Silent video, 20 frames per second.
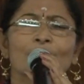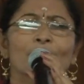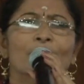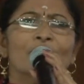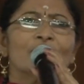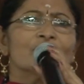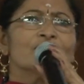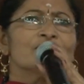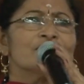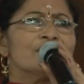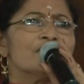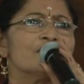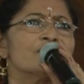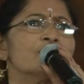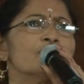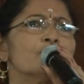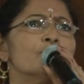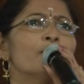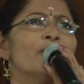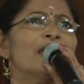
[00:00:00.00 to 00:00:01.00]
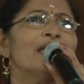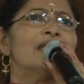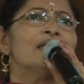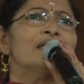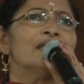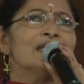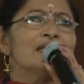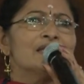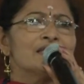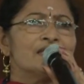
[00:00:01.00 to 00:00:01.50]
but just to make
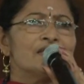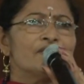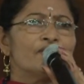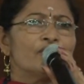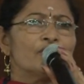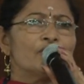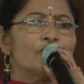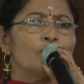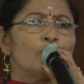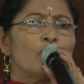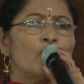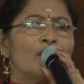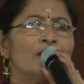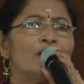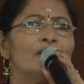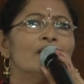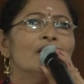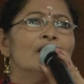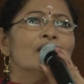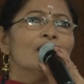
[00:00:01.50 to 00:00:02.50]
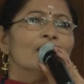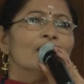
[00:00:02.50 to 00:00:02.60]
it easy for you all,